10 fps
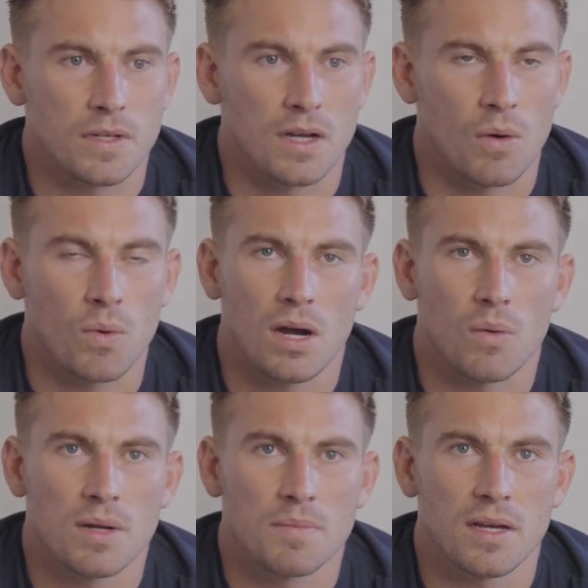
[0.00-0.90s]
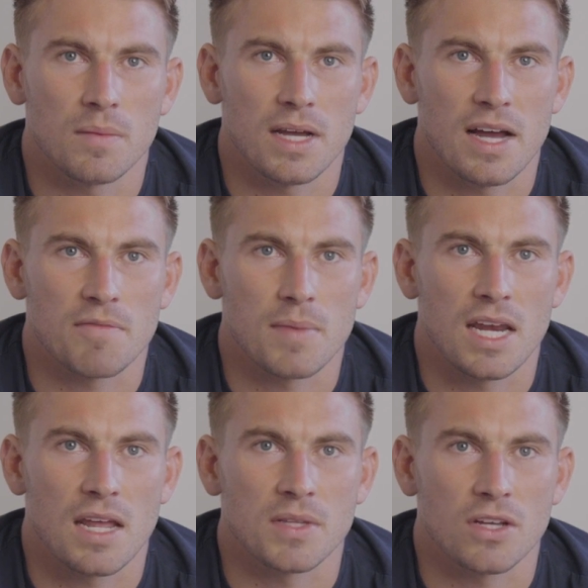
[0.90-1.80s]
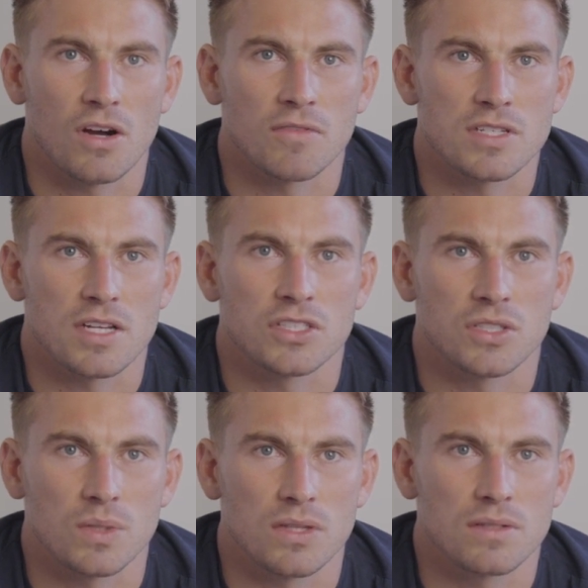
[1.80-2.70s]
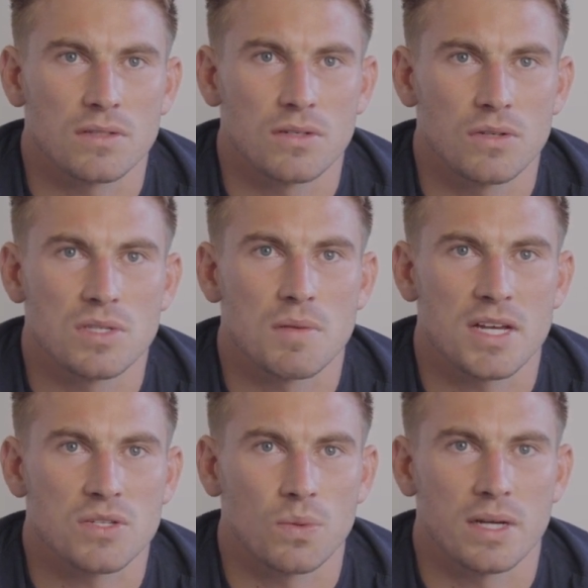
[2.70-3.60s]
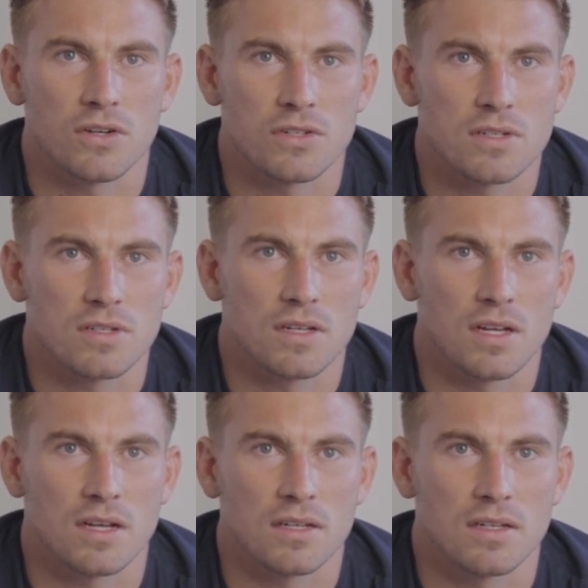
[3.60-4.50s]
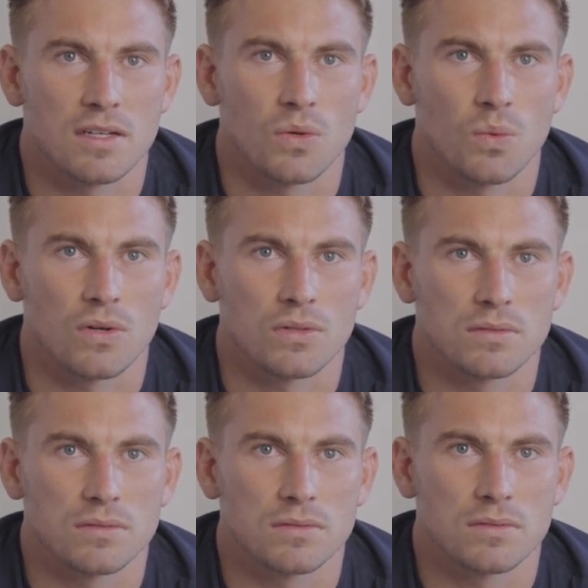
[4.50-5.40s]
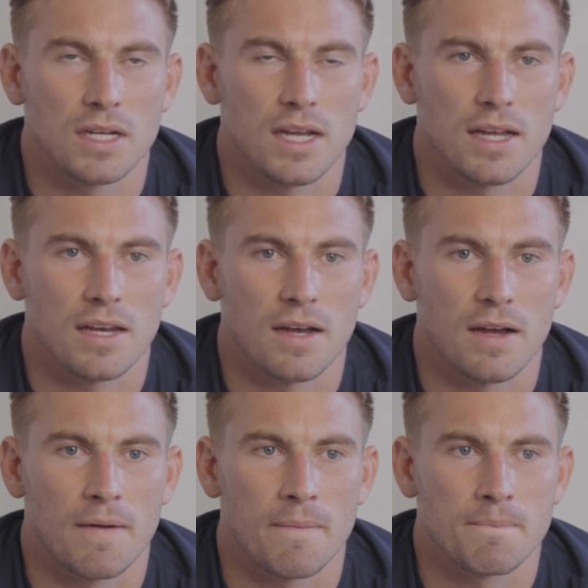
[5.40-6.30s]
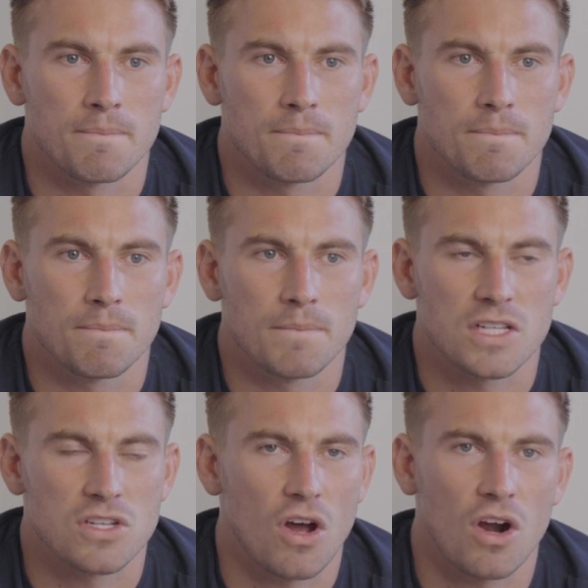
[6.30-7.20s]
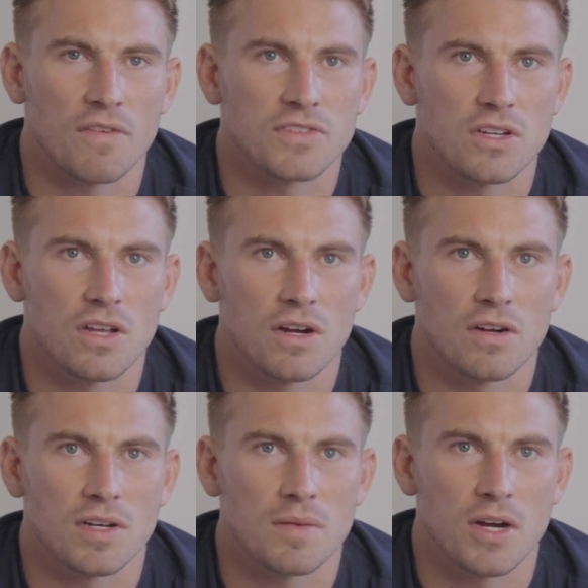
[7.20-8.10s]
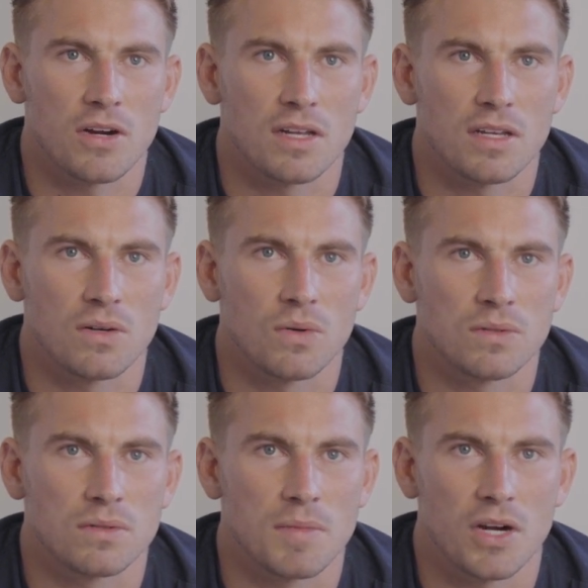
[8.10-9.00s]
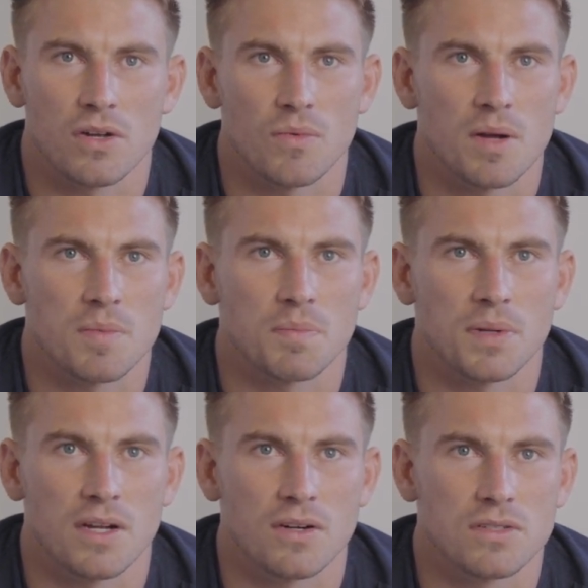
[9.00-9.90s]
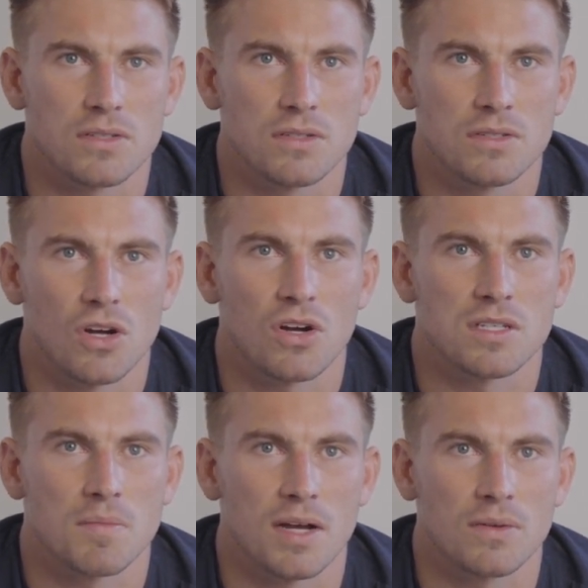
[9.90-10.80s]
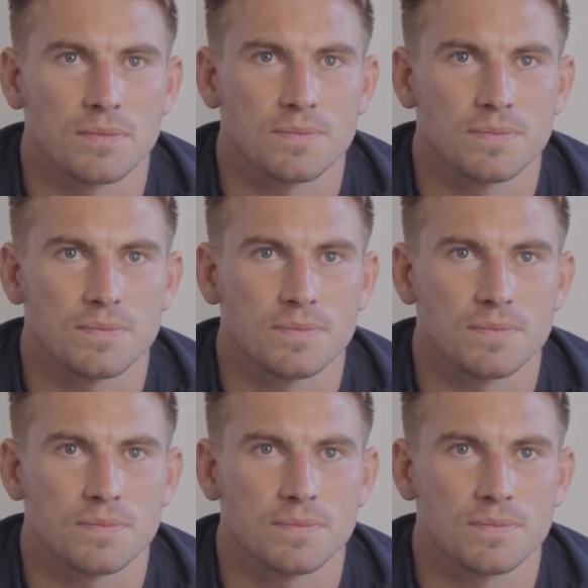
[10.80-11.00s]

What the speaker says: I want to be able to have my name in the conversation with who's the best wingers in the world. And it's not often you hear of an American Eagle, American rugby player talked about,